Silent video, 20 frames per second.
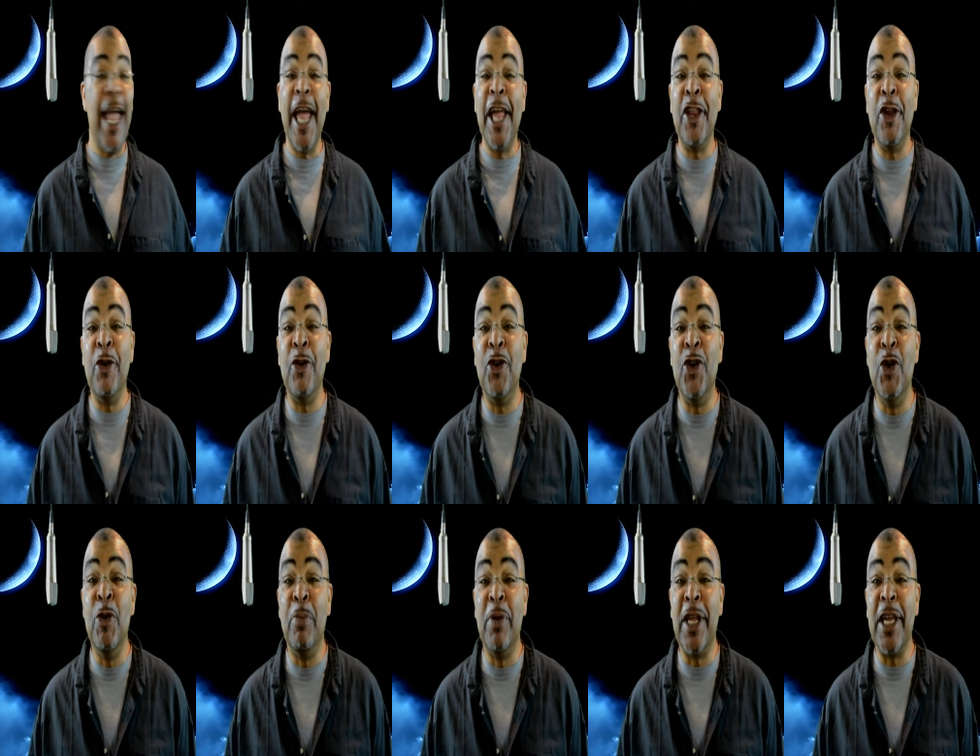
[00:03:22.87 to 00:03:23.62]
and your
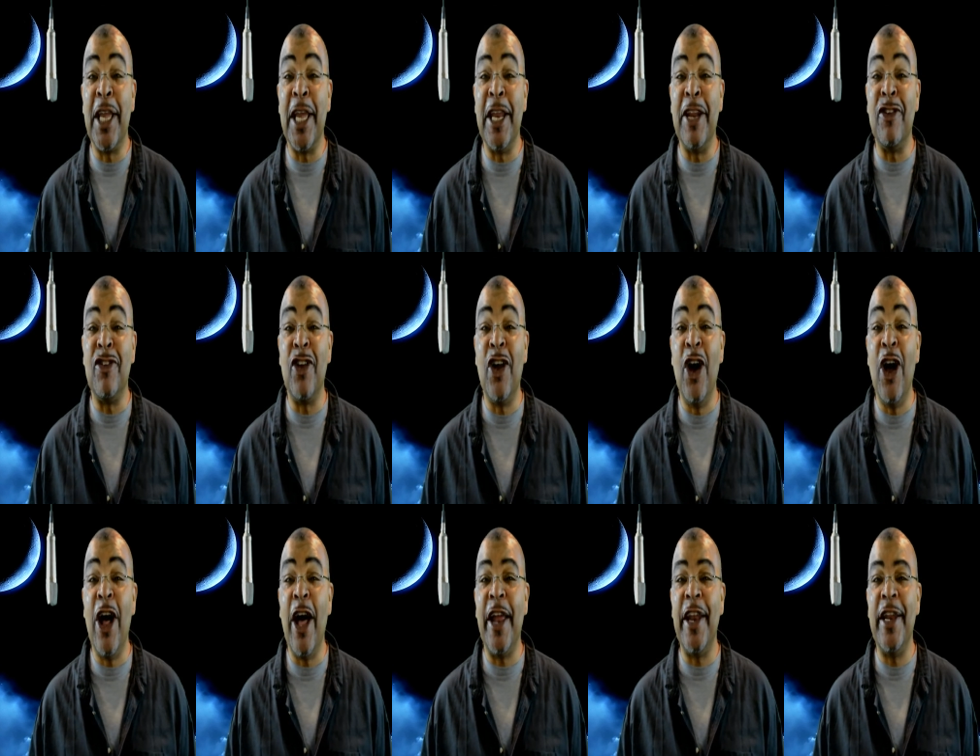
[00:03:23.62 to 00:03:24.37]
duplicate is
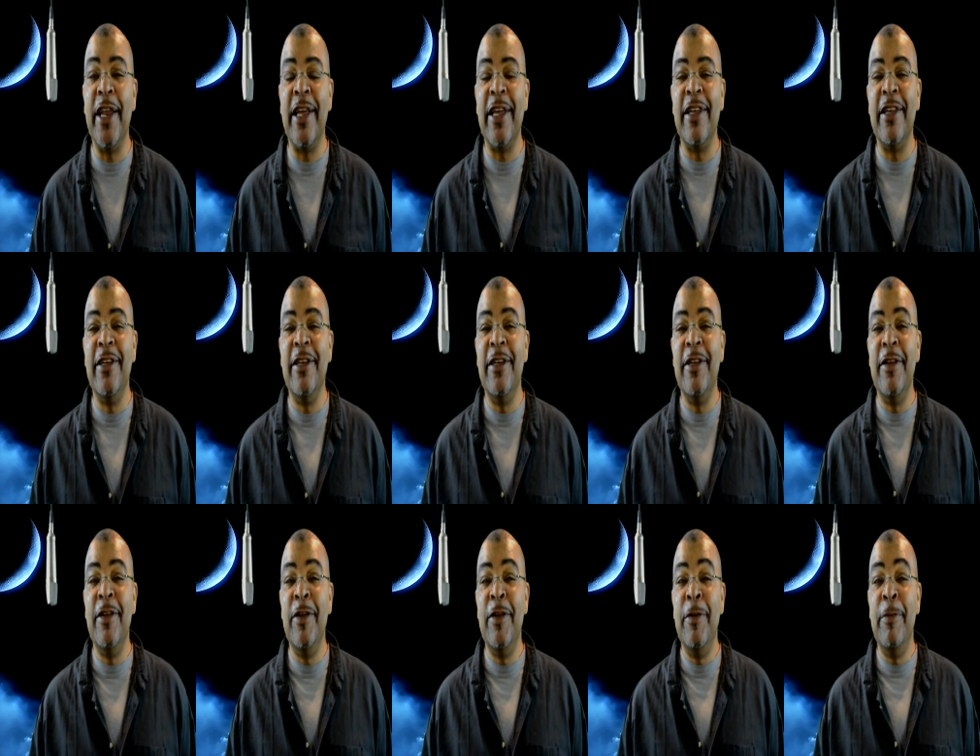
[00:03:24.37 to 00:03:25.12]
gone.
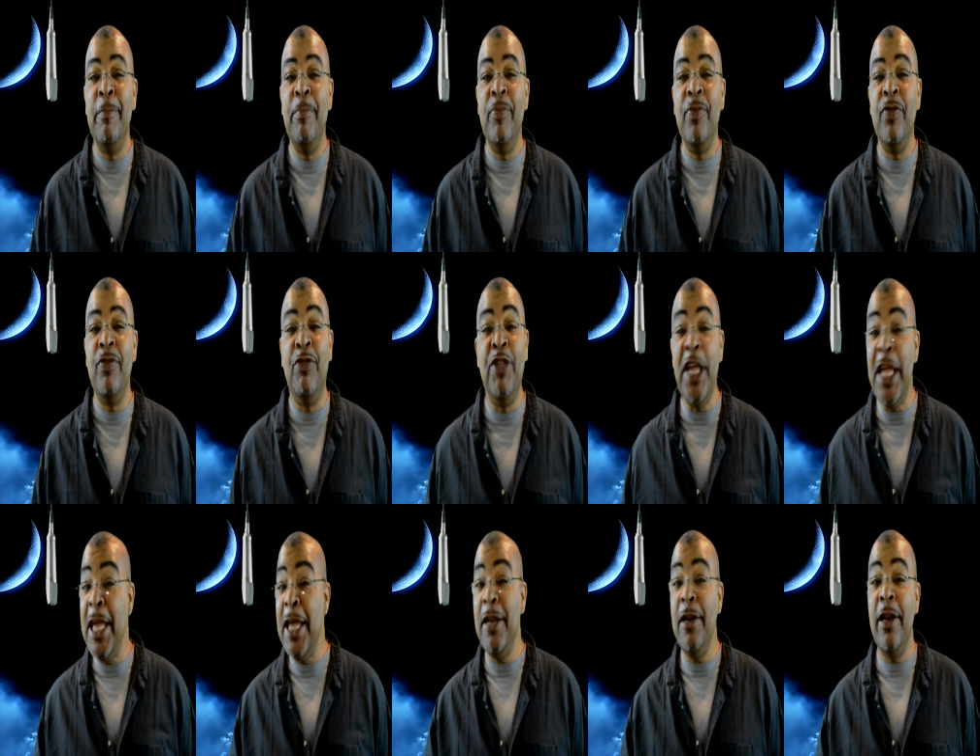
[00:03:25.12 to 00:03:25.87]

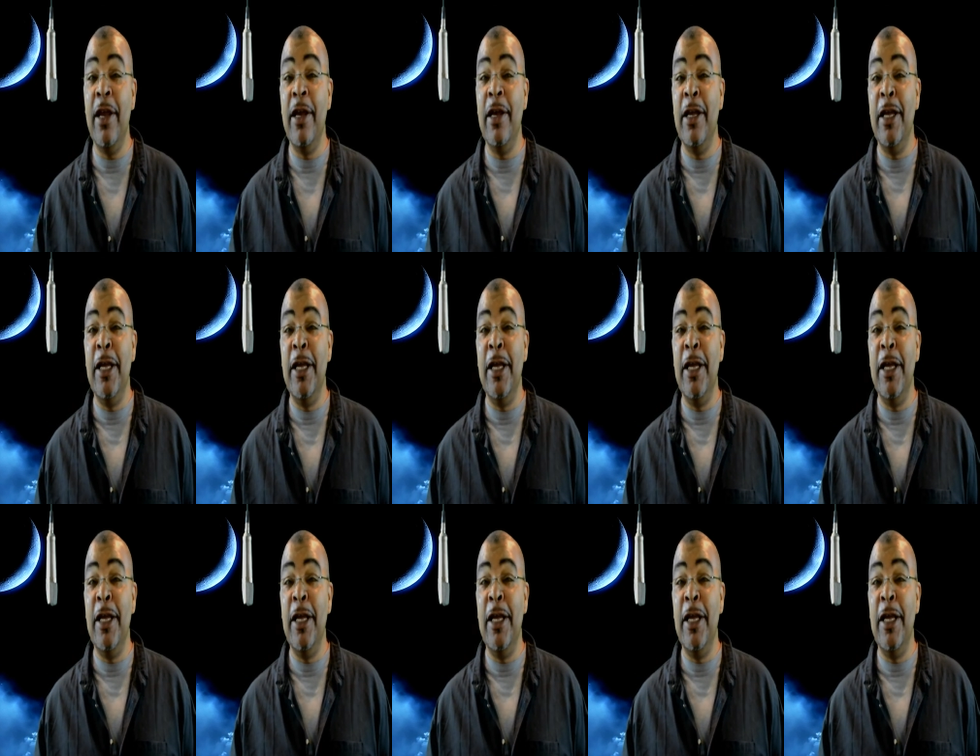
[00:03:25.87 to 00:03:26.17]
Then,